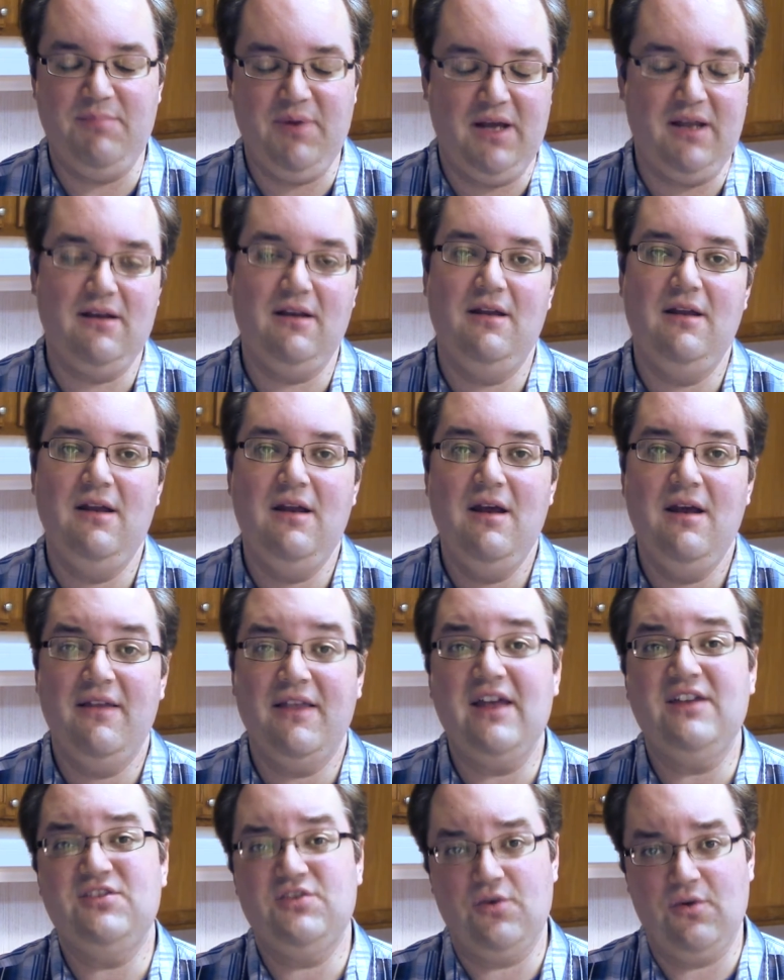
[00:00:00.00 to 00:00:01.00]
but
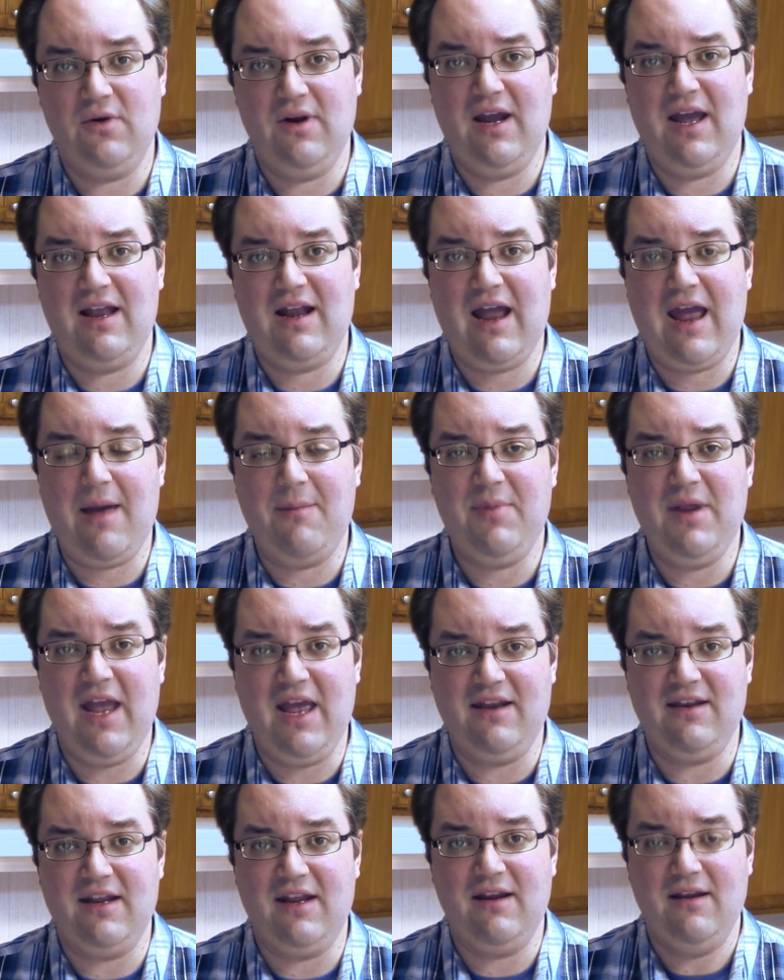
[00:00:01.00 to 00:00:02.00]
that story had a happy
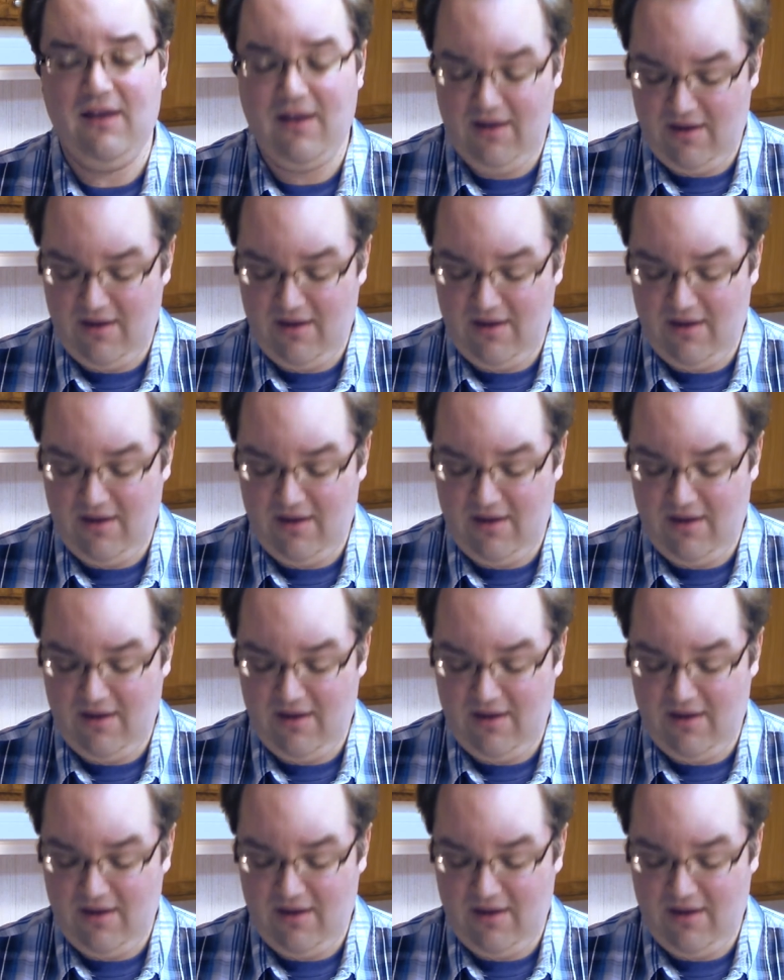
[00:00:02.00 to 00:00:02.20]
ending.